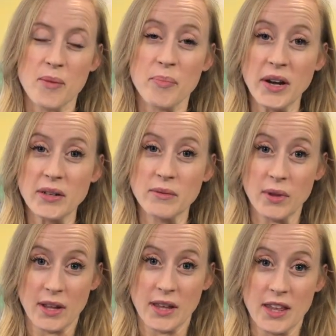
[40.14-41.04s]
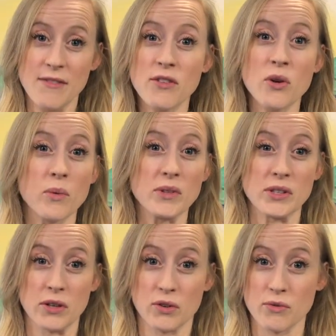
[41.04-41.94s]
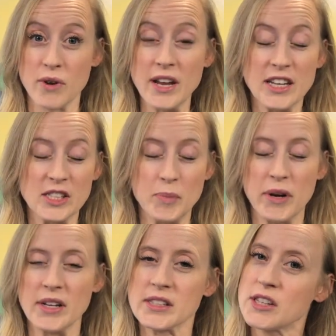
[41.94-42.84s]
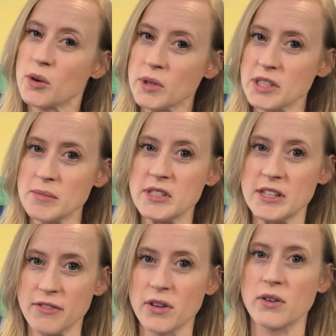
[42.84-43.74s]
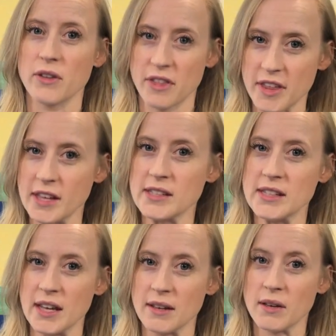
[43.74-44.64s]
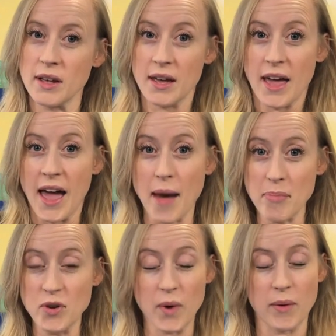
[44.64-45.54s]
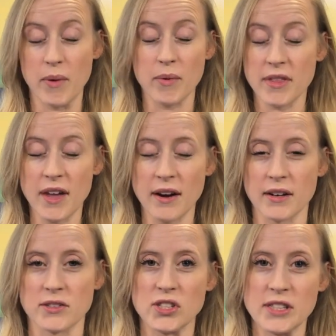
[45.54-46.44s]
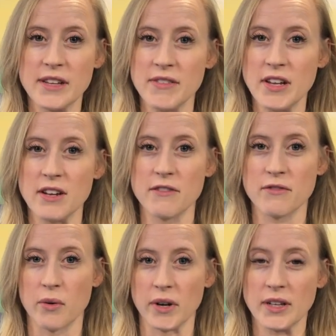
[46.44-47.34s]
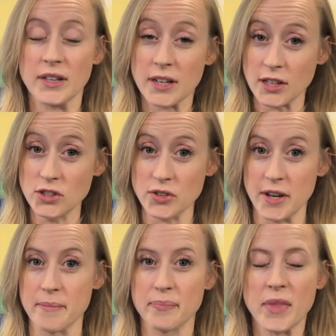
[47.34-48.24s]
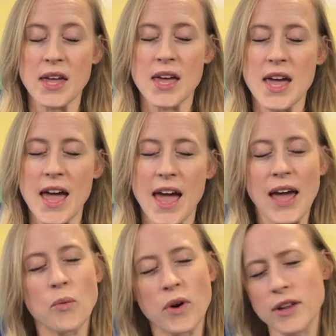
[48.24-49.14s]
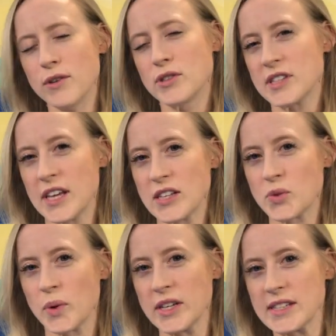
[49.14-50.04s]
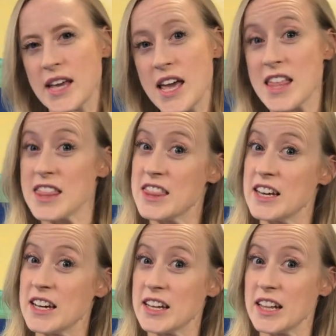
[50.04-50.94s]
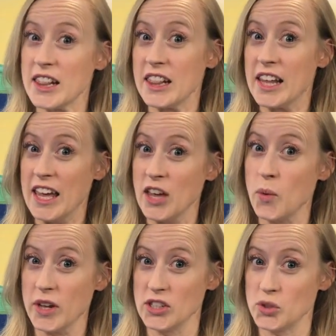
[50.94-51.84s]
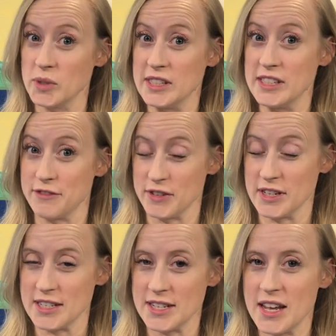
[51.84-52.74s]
But even though it was a great experience, there were some difficult things that happened while we were there, just living in a foreign country. And one of those things was the language was different.